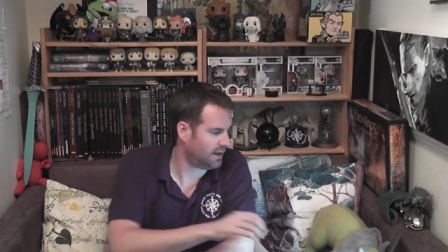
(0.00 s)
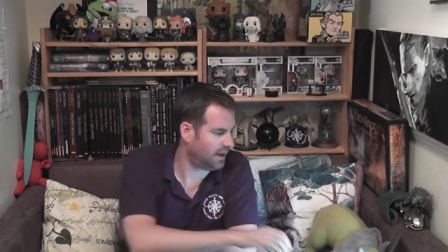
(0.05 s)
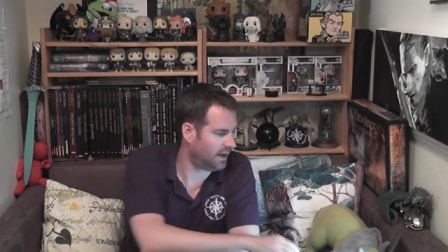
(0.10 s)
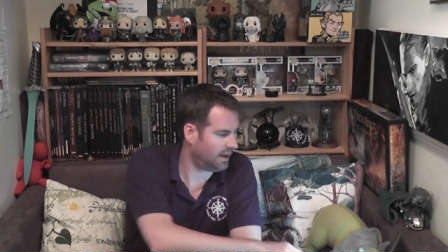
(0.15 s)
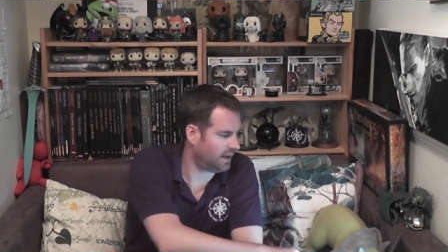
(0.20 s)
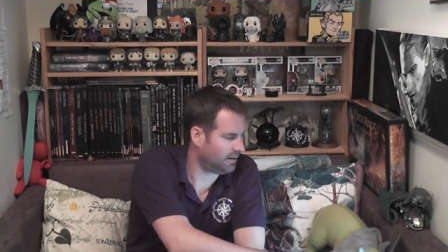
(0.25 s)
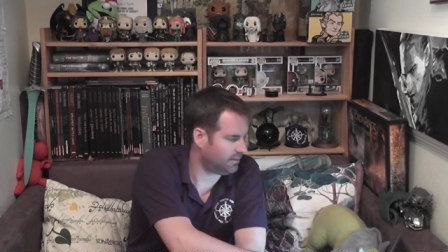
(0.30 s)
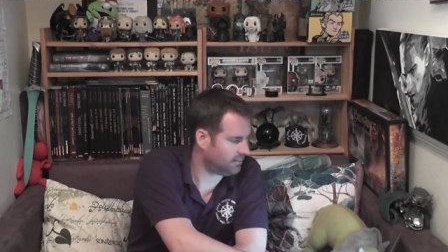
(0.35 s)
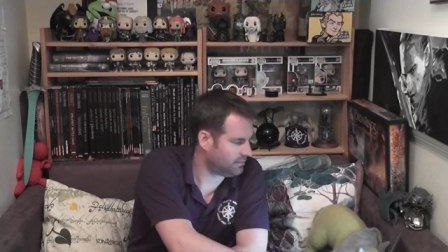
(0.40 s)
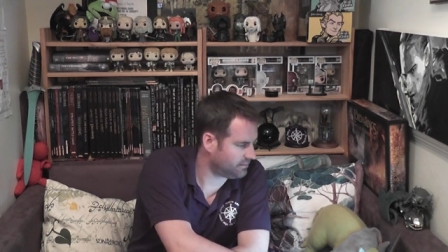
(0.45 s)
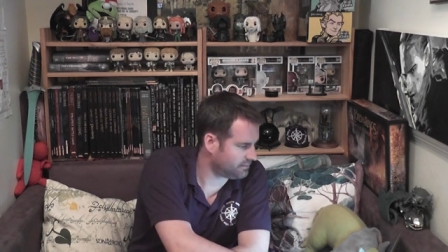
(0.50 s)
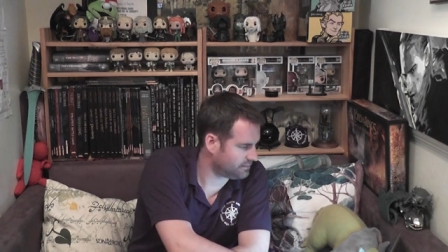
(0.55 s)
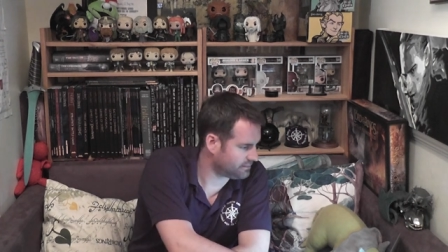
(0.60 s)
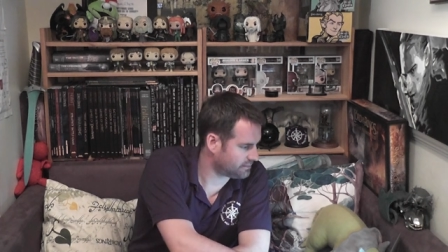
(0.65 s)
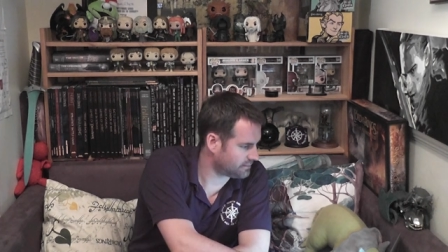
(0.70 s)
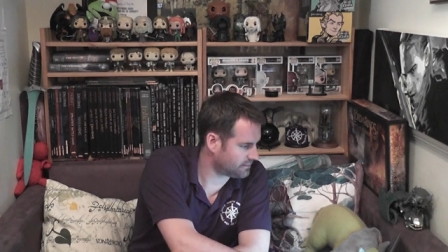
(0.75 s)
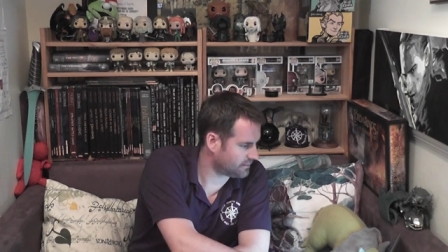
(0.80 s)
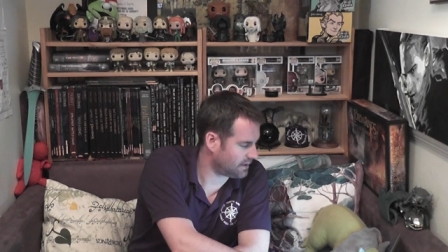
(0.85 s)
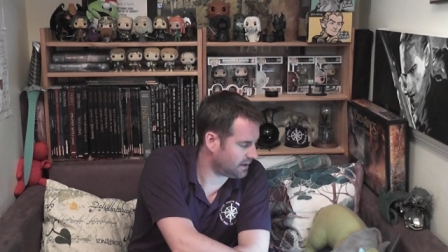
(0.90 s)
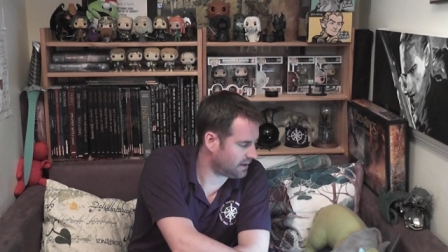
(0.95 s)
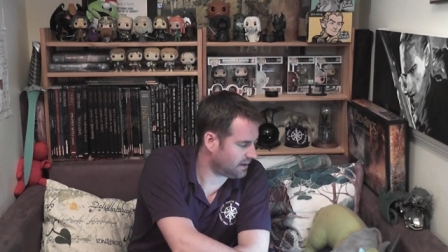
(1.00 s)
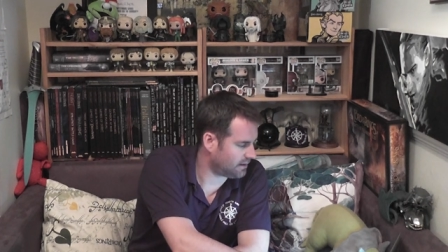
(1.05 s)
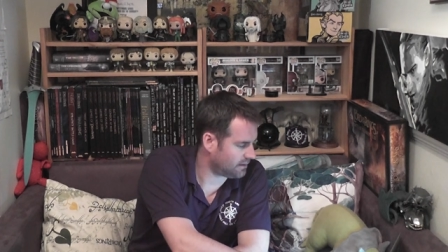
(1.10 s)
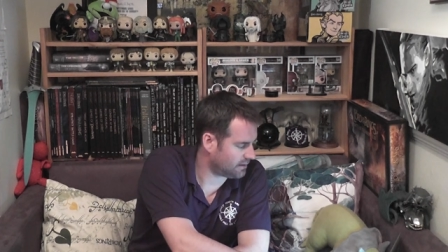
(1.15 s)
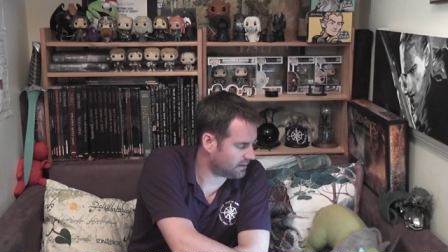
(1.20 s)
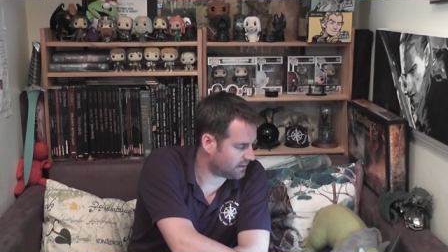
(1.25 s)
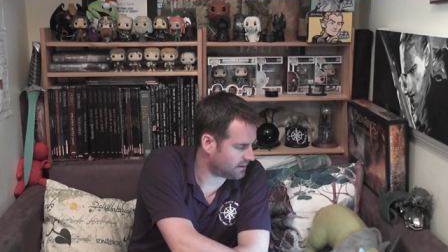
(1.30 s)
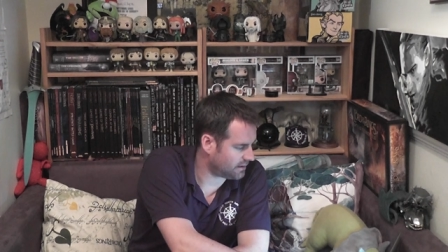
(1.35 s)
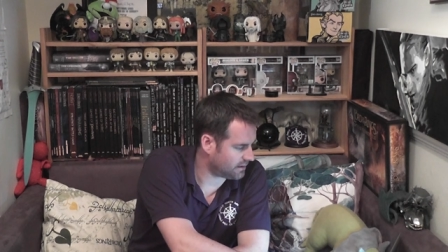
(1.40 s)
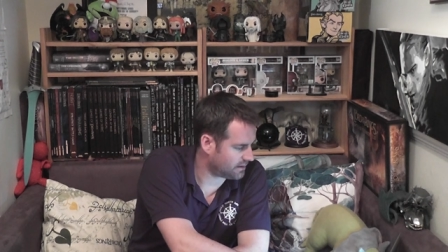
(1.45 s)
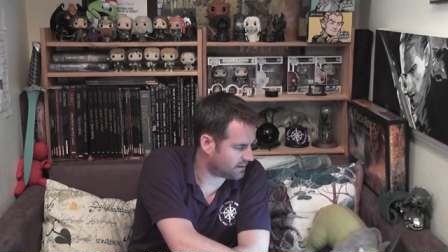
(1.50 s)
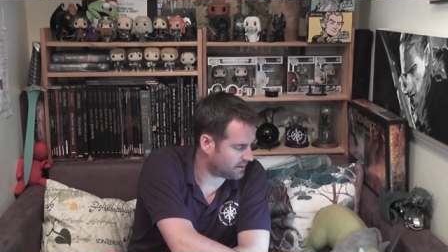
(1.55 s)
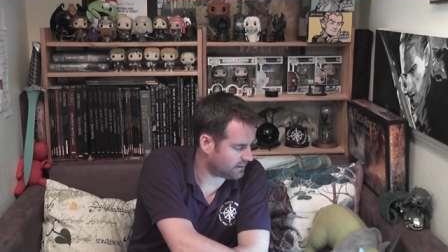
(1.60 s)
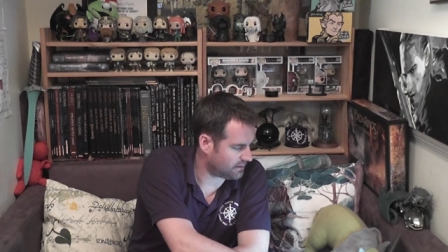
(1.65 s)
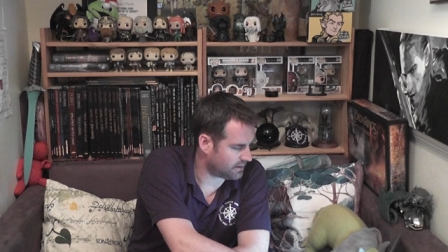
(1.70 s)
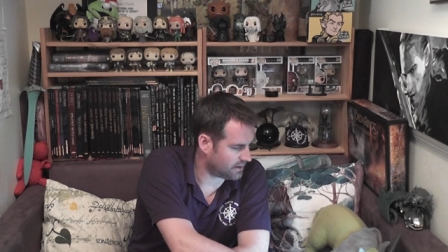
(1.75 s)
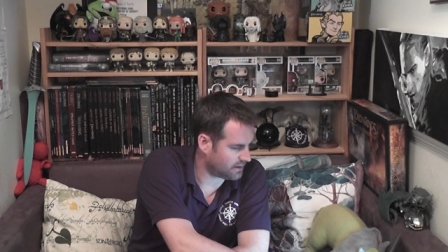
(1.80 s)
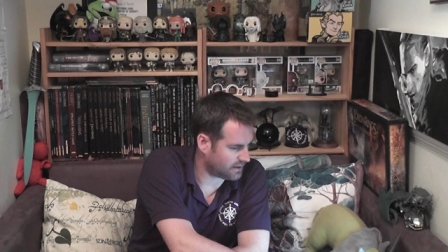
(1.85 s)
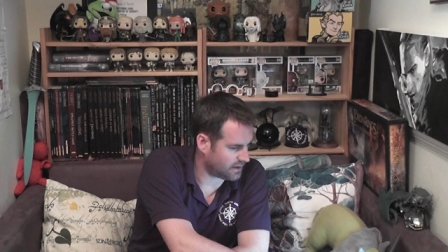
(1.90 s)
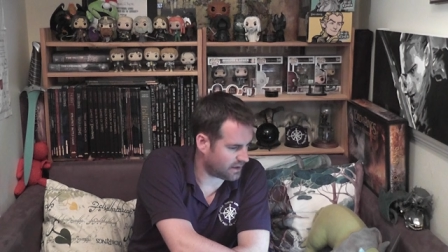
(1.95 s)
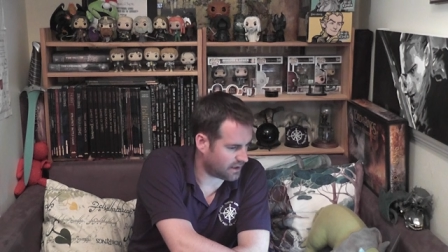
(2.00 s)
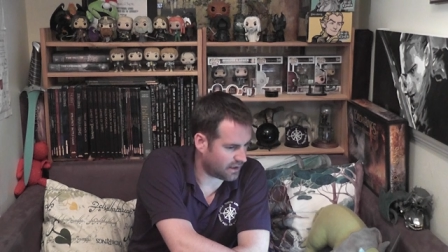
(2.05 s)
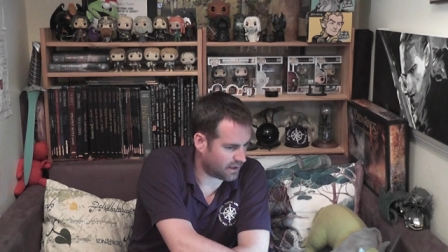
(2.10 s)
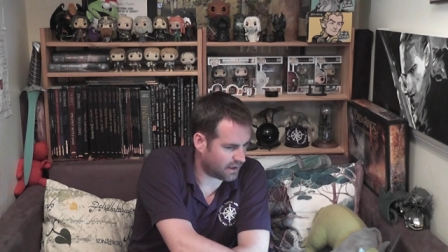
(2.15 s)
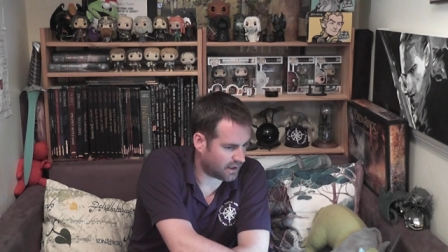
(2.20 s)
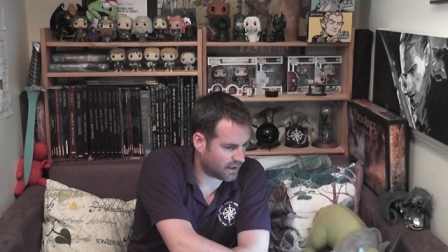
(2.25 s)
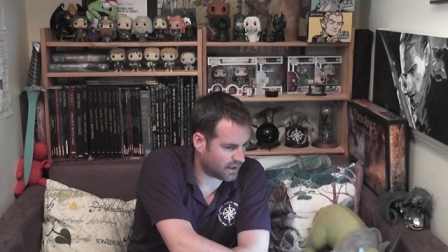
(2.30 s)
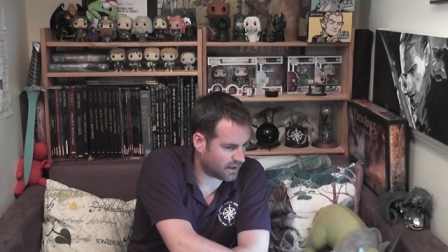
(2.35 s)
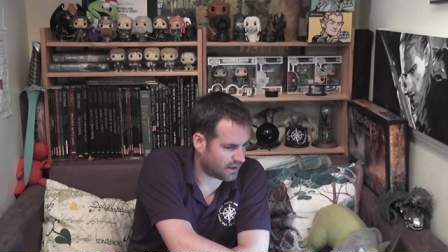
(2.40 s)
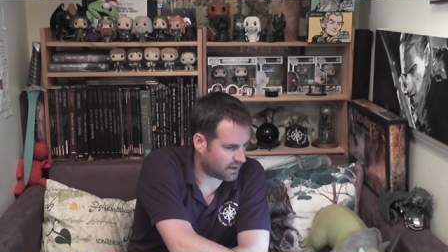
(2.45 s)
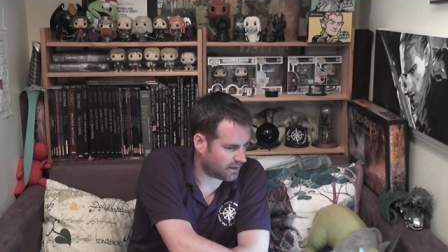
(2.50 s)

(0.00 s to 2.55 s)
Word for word: Um, oh god, I just realised I didn't get